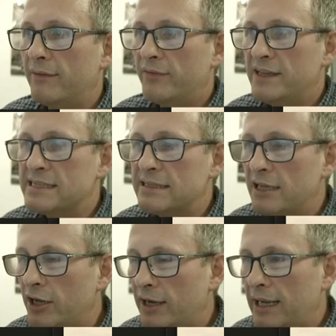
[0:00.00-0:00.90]
this
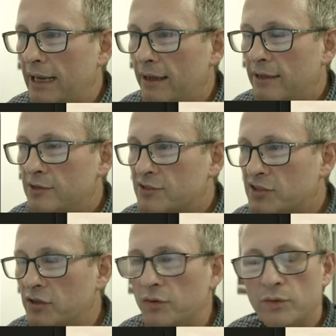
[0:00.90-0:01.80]
learning
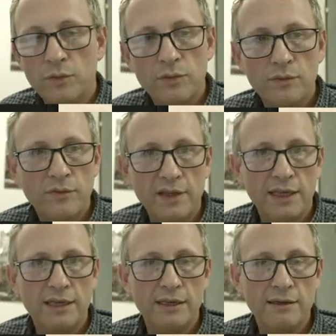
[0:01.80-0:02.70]
to
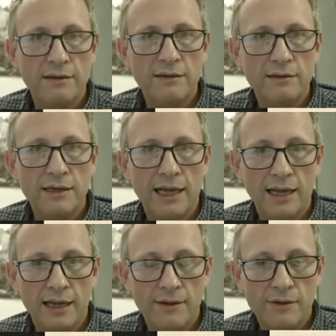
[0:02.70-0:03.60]
the
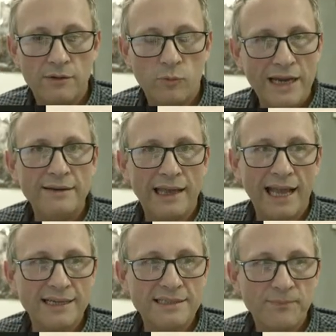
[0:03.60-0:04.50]
uh, wind
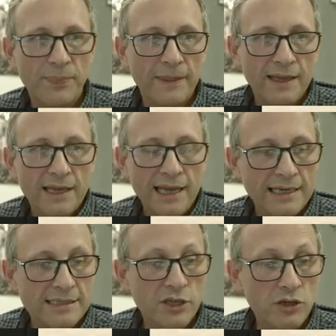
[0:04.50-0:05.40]
hex
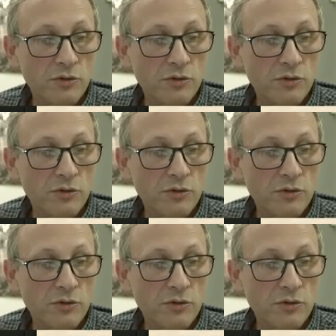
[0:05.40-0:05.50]
is that you